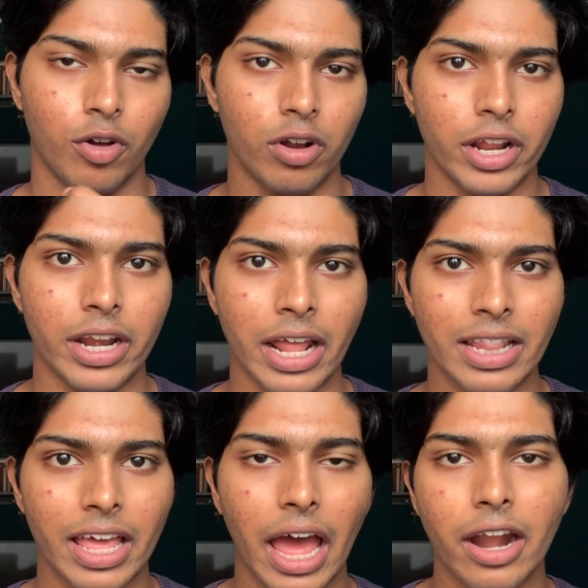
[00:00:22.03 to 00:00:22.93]
Alright,
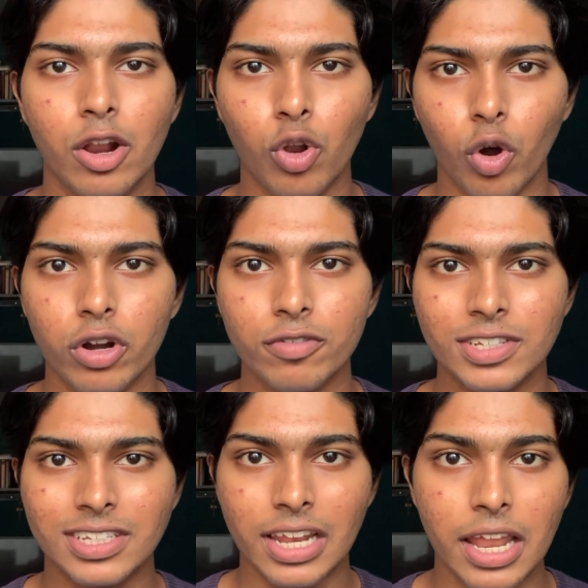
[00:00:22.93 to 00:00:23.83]
and they had a lot of
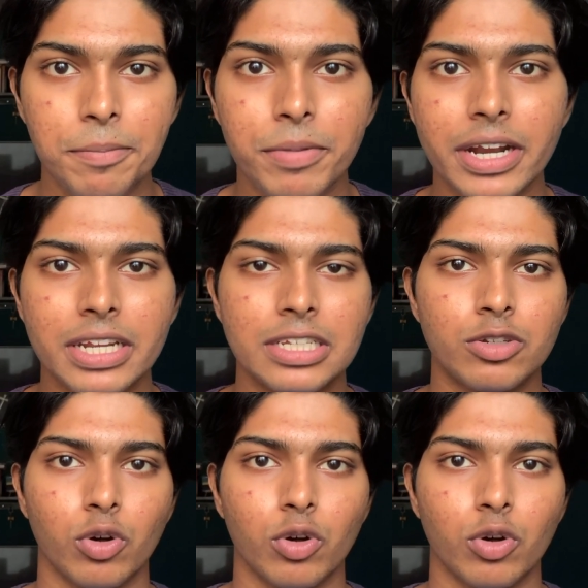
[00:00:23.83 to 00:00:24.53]
celebrities